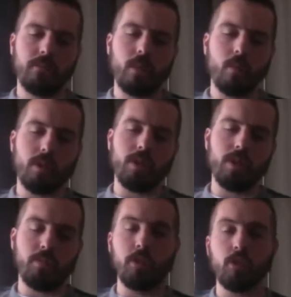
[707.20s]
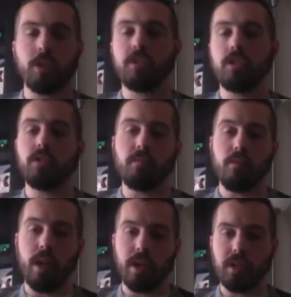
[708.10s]
which is If You Trust an Oak
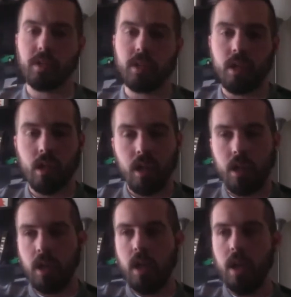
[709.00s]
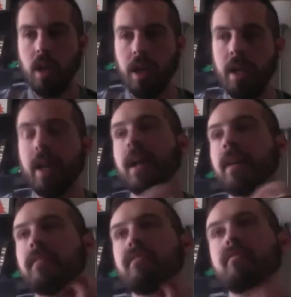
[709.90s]
Press. I
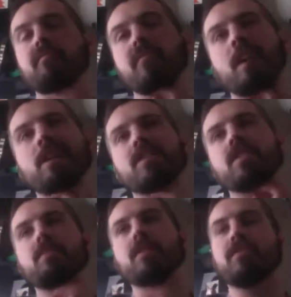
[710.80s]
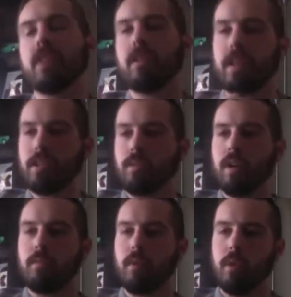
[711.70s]
have gotten some different areas
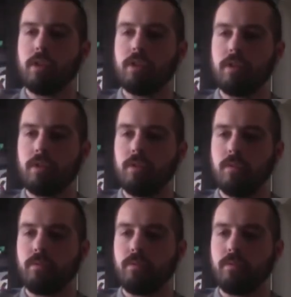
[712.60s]
where I'm going to